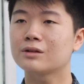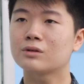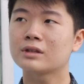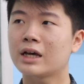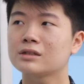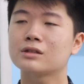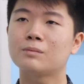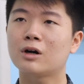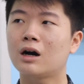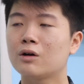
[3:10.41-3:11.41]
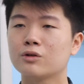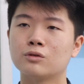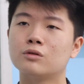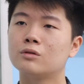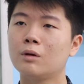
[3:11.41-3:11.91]
It tests about how
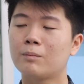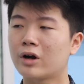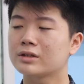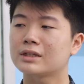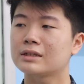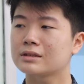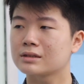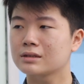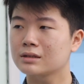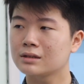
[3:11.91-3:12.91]
you process.